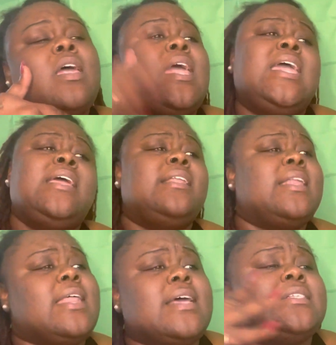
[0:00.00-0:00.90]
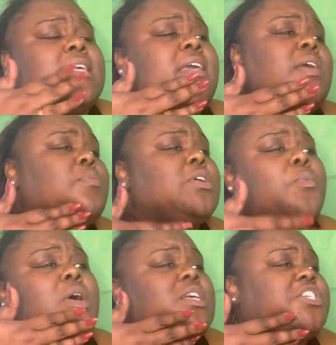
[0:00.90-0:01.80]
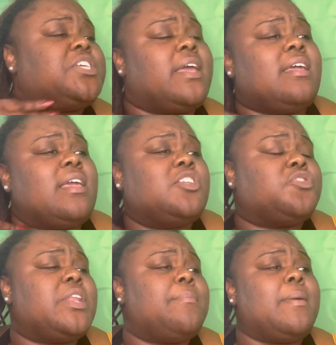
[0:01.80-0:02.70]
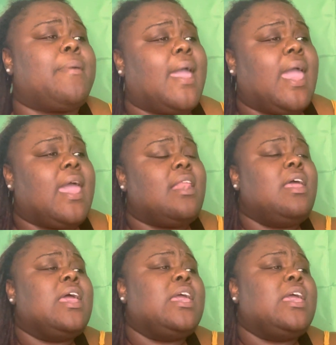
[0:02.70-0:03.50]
he did this and he wouldn't want his shit. He treated me bad.